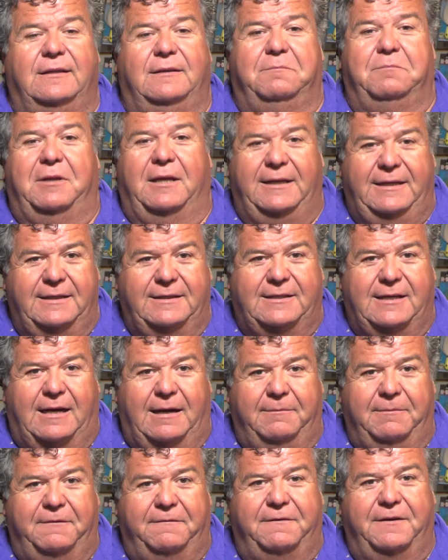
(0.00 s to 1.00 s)
plenty of
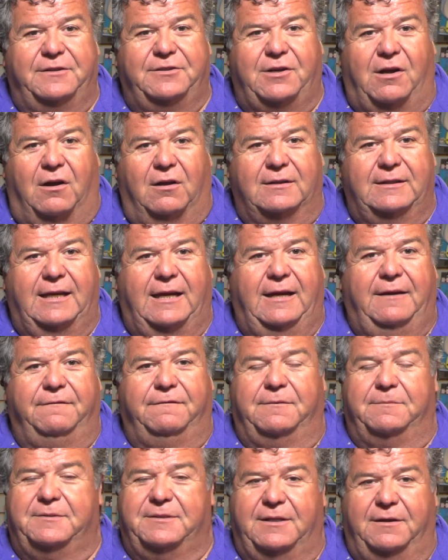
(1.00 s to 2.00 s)
time to fish all day
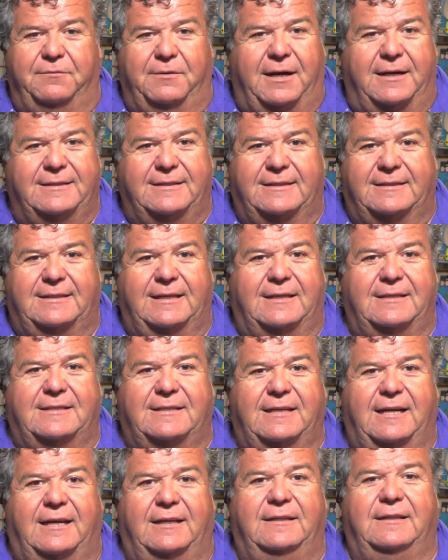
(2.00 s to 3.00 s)
from sunrise to
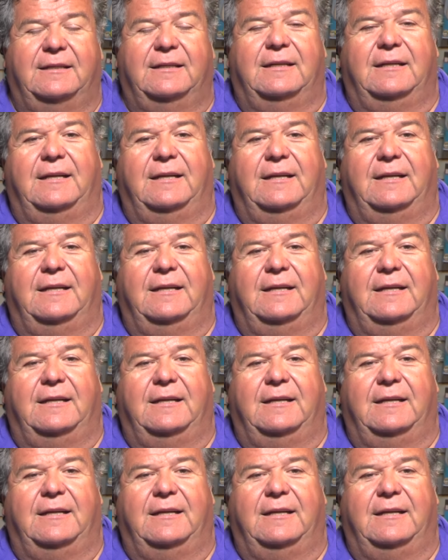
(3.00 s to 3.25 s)
sunset